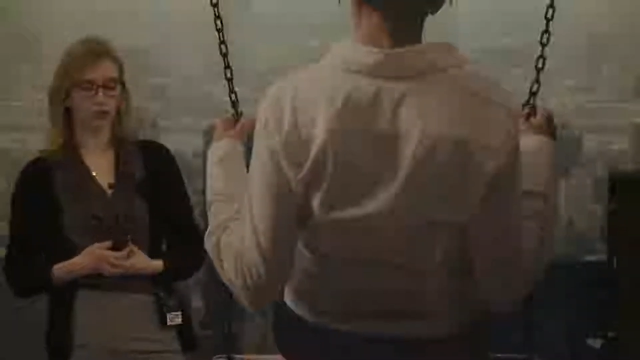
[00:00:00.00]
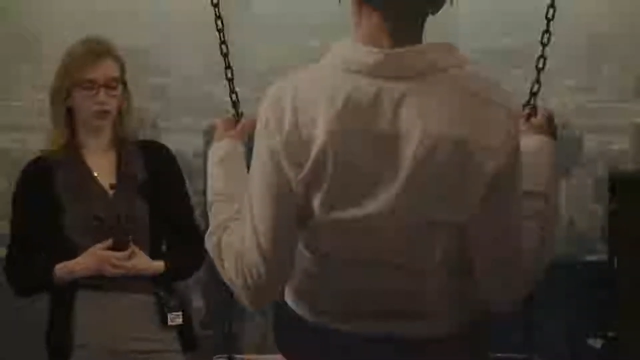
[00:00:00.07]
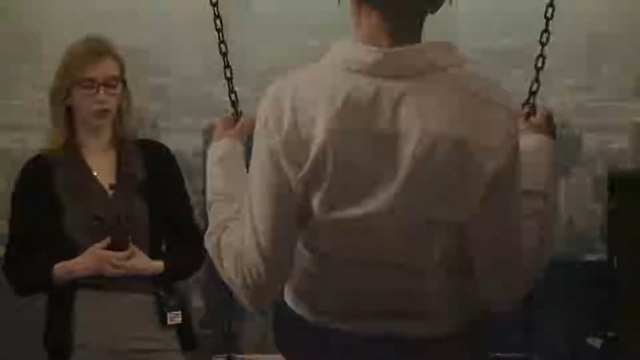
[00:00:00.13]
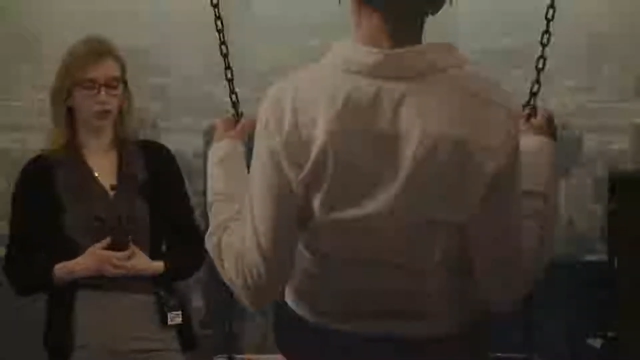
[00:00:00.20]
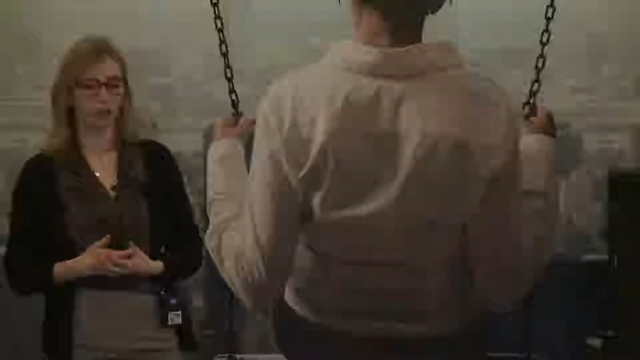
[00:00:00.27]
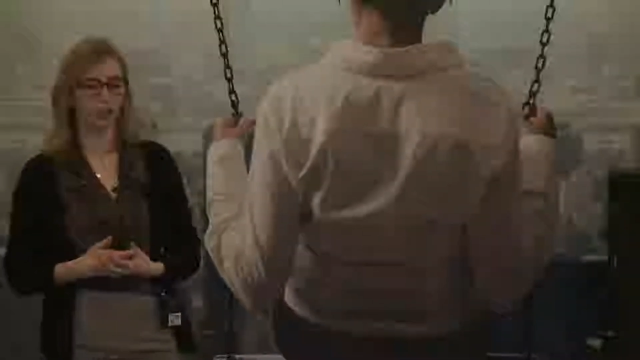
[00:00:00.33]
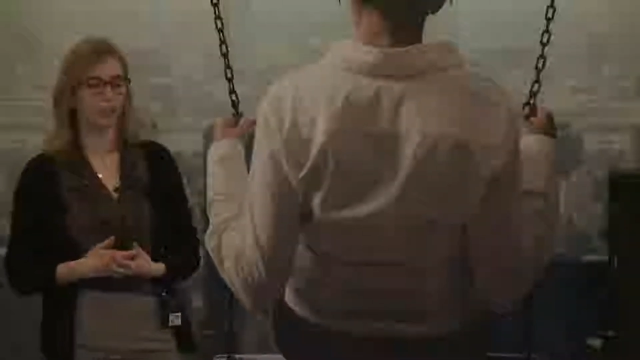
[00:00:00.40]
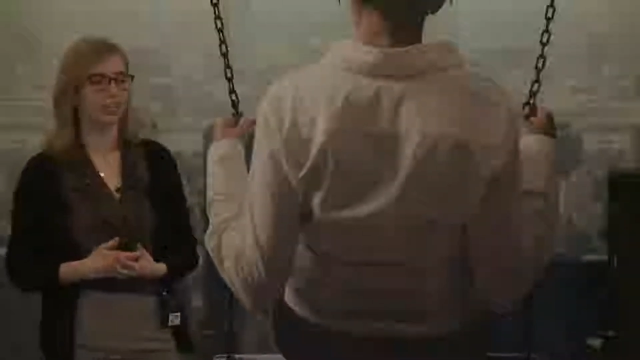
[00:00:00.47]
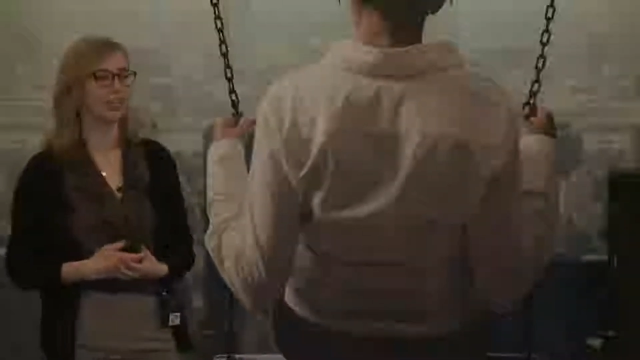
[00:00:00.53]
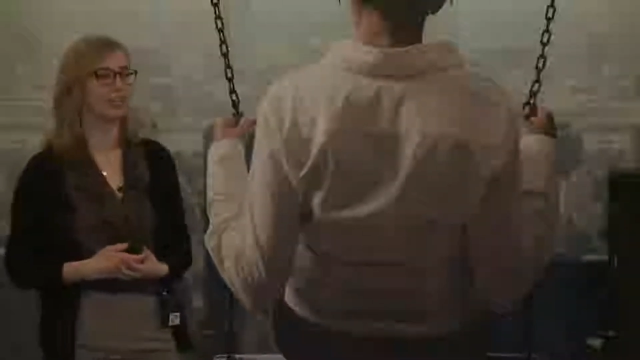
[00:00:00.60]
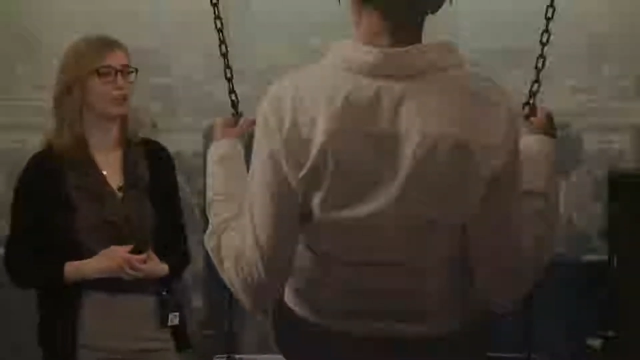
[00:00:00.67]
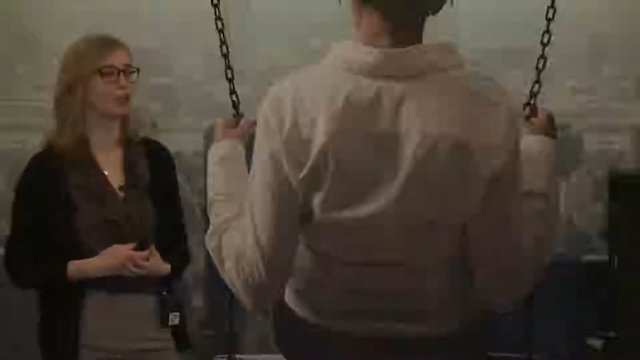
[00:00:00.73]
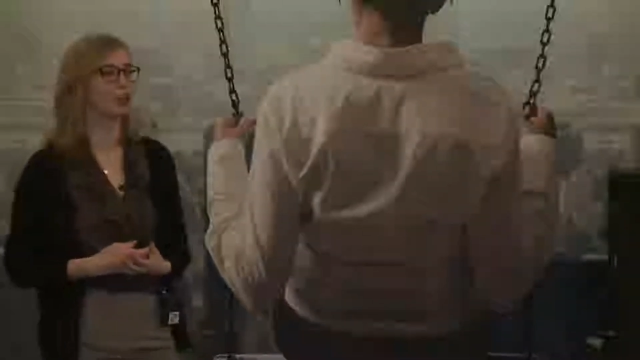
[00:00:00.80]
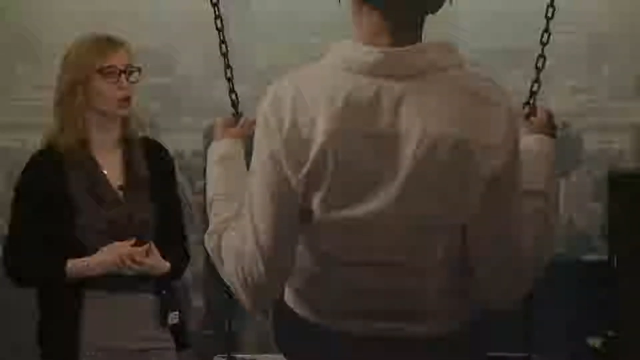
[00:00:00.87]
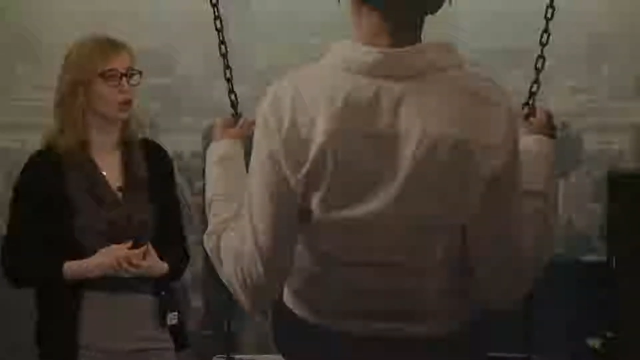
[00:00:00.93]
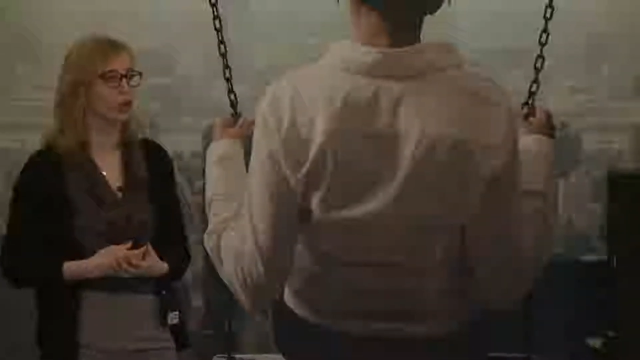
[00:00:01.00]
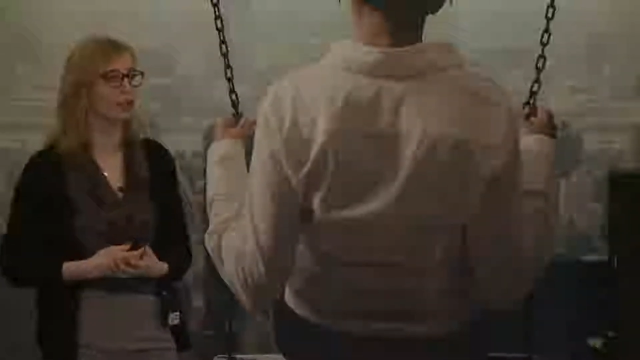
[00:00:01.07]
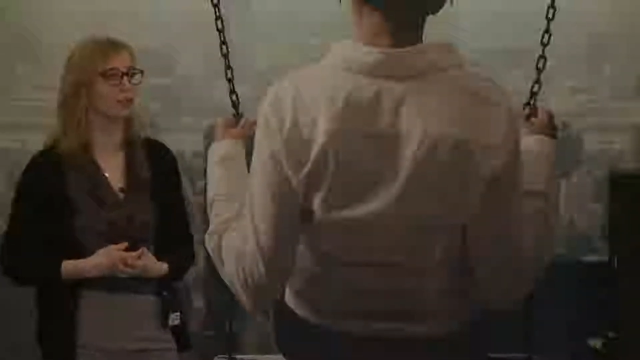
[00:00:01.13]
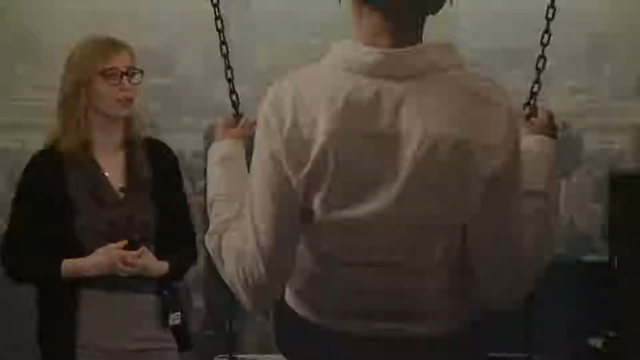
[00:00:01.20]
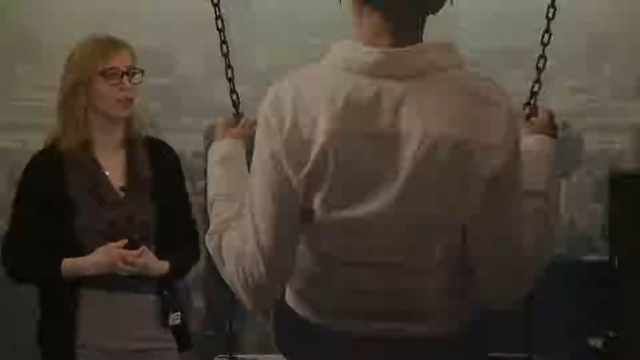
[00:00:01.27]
to understand your current